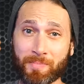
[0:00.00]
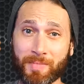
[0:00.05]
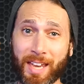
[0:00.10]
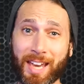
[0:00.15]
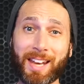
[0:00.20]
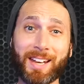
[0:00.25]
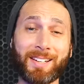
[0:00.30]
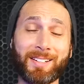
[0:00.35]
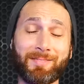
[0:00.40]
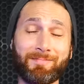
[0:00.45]

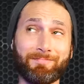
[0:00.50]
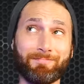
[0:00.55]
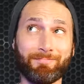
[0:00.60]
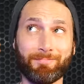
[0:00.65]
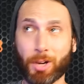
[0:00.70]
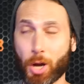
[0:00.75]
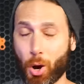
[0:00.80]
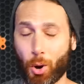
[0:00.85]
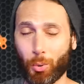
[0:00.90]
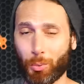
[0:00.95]
And
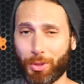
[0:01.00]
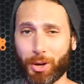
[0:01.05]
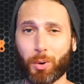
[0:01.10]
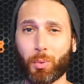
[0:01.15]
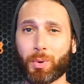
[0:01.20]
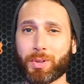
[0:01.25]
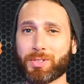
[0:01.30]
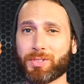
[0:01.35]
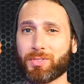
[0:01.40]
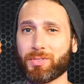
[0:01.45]
no,
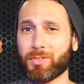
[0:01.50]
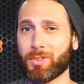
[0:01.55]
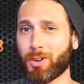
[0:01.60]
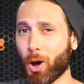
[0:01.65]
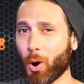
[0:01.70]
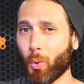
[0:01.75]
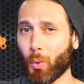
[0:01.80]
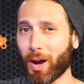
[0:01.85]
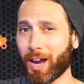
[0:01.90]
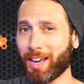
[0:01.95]
there was
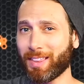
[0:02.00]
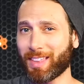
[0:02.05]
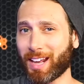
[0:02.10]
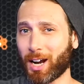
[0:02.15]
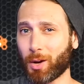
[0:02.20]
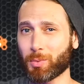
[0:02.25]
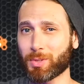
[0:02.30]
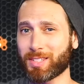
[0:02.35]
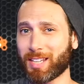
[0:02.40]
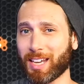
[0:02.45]
no way
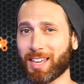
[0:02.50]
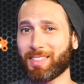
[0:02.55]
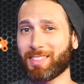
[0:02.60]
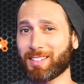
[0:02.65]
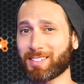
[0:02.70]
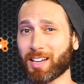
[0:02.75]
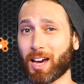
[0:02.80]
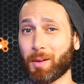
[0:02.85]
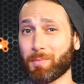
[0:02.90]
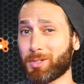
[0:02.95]
that I was taking
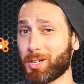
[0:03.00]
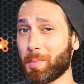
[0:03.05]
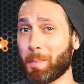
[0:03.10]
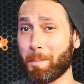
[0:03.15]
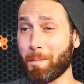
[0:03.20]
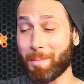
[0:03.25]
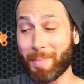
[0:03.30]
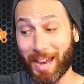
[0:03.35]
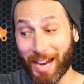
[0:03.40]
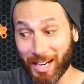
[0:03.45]
the time to
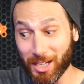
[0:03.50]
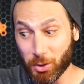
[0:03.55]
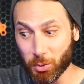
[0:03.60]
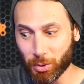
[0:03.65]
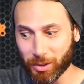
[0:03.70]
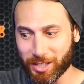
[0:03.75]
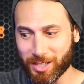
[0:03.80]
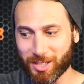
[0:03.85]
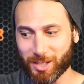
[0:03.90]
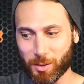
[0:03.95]

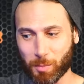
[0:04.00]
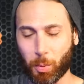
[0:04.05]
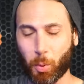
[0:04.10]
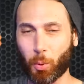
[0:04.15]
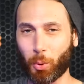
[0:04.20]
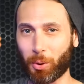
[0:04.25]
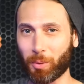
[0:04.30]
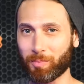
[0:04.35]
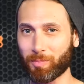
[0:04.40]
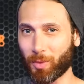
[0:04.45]
manually
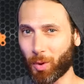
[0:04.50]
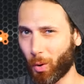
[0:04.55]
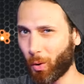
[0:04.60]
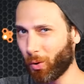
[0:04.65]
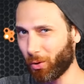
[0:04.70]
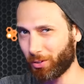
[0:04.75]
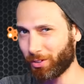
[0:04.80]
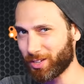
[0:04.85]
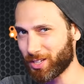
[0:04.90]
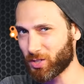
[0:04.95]
support
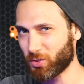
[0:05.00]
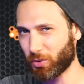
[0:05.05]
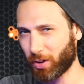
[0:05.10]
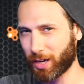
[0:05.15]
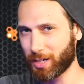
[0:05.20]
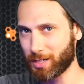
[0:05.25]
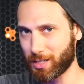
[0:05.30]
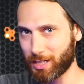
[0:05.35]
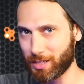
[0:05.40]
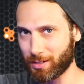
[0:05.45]
all these
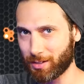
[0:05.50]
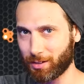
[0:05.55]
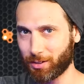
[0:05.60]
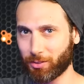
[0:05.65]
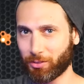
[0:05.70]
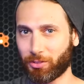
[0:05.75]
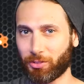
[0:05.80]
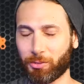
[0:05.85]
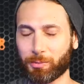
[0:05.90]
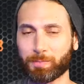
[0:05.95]
fine
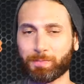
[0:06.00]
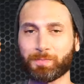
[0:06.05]
details.